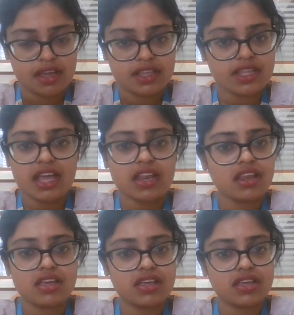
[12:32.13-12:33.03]
then
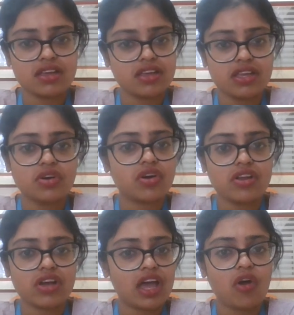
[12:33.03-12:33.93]
your
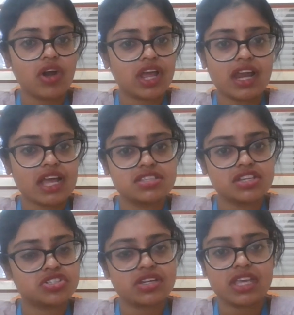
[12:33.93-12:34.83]

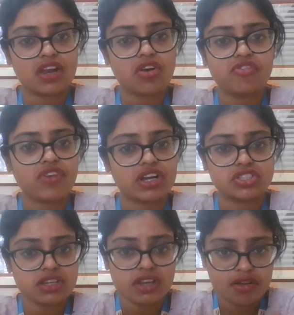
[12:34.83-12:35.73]
organization cannot function
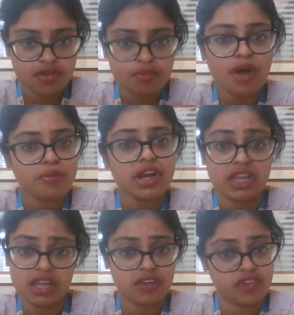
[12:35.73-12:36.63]
properly.
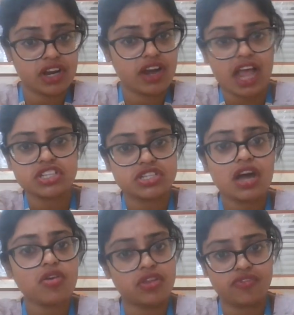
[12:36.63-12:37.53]
It will crash down,
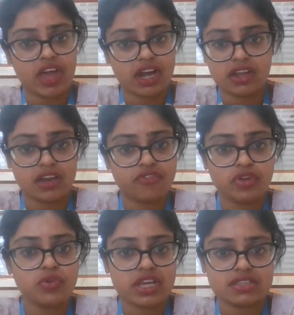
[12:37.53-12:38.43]
in fact, in a few
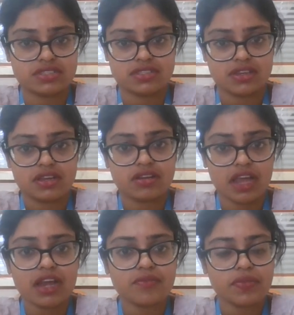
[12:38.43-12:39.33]
days,
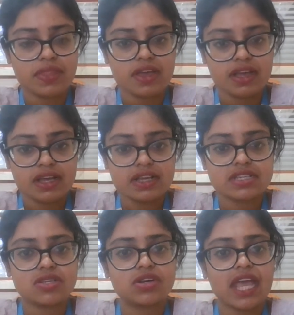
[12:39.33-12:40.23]
right?
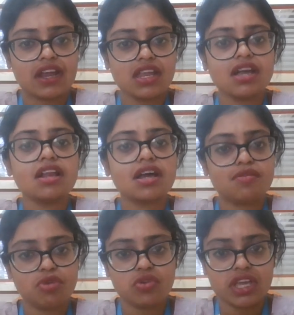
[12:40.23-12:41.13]
So technical
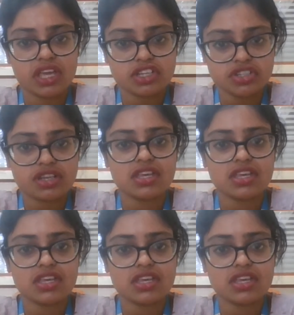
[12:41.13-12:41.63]
communication